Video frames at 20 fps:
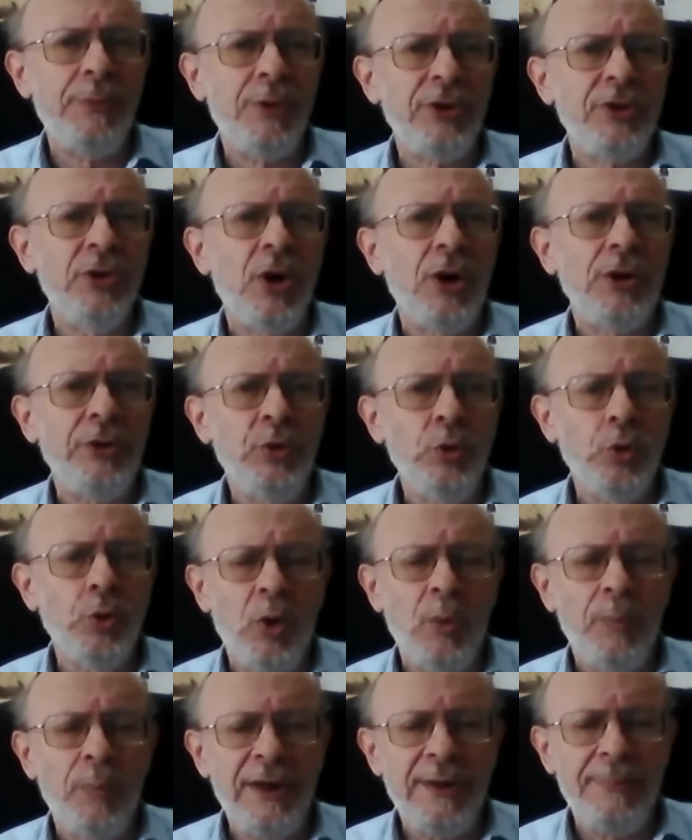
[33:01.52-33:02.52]
would not
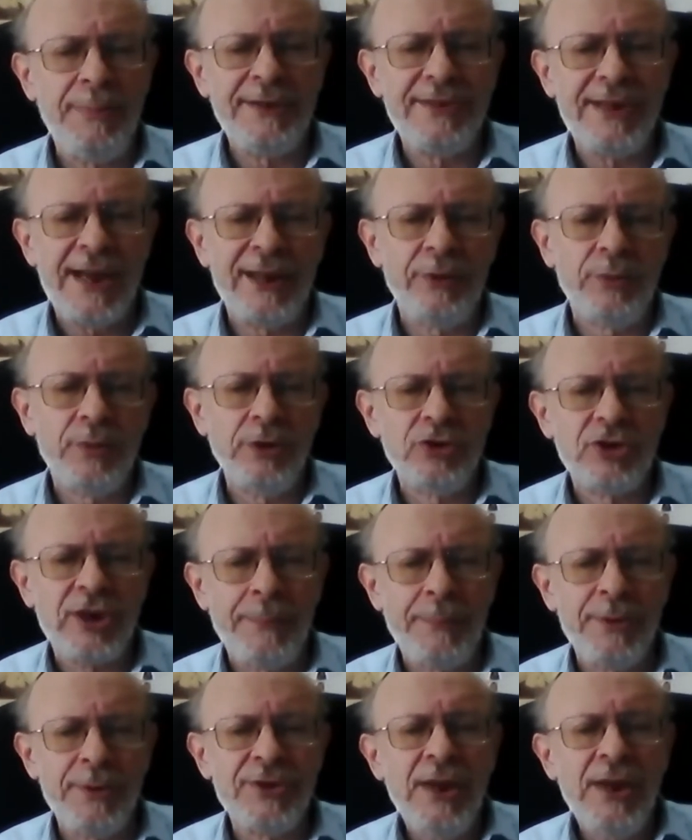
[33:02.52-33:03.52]
normally be done on the
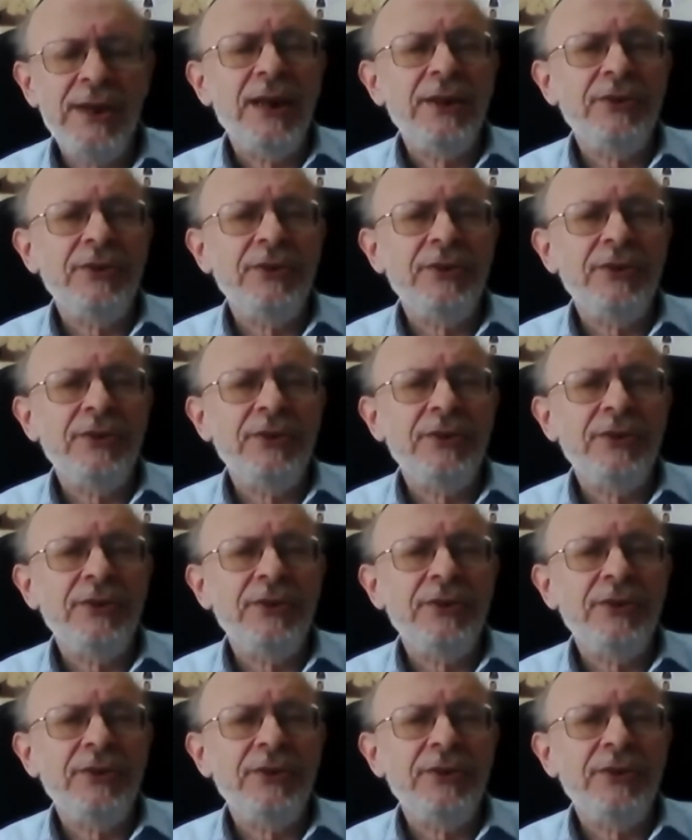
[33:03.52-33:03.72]
Shabbos,